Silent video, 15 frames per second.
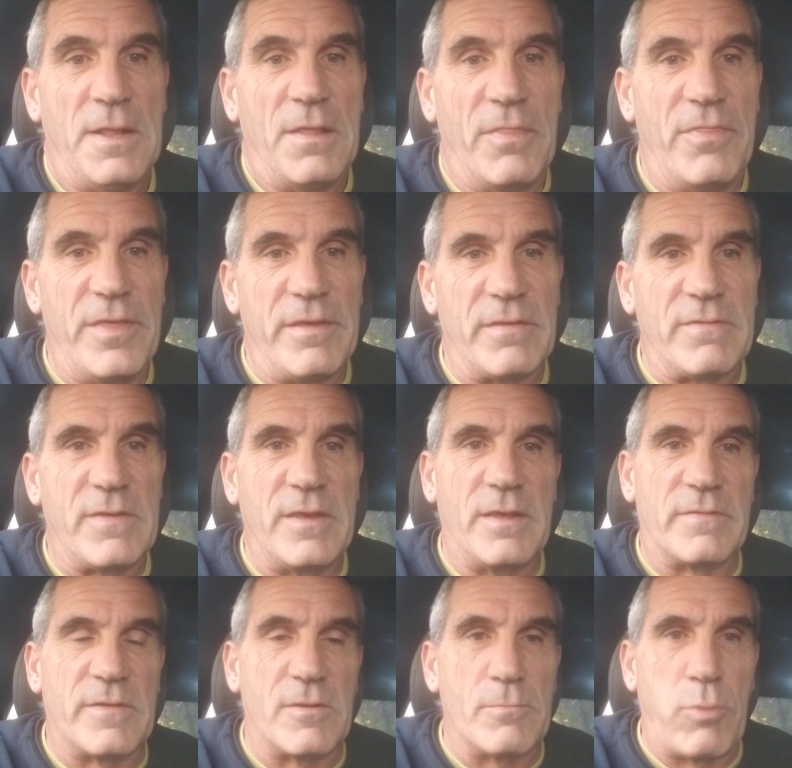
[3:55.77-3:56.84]
This
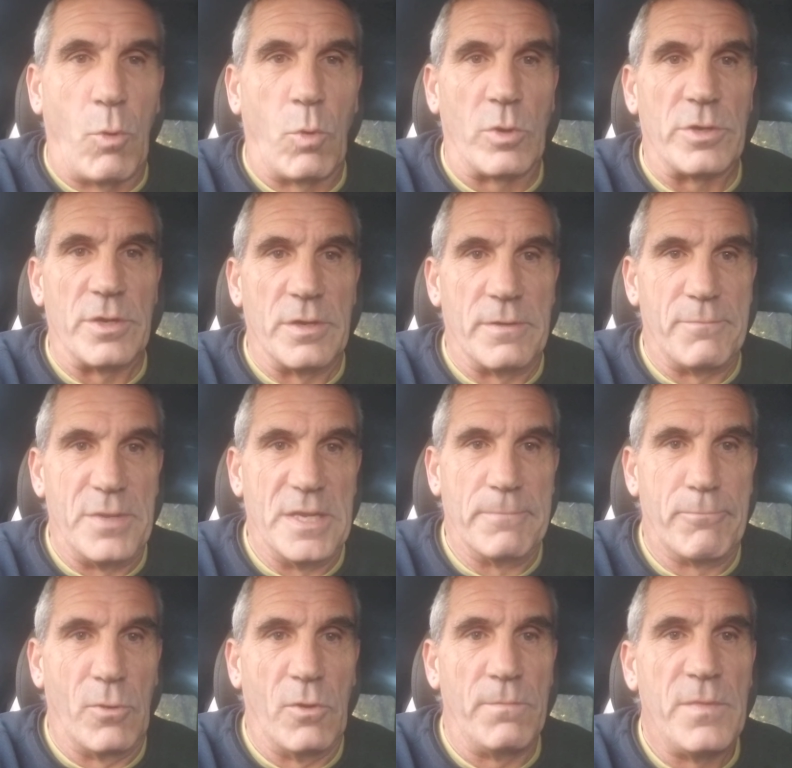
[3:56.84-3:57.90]
is important,
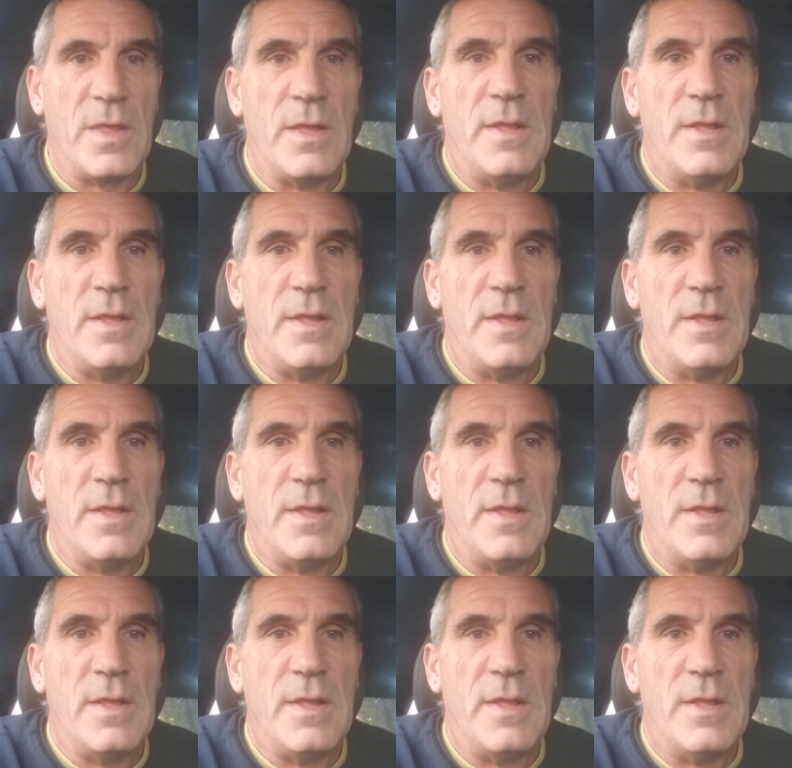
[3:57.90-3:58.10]
people,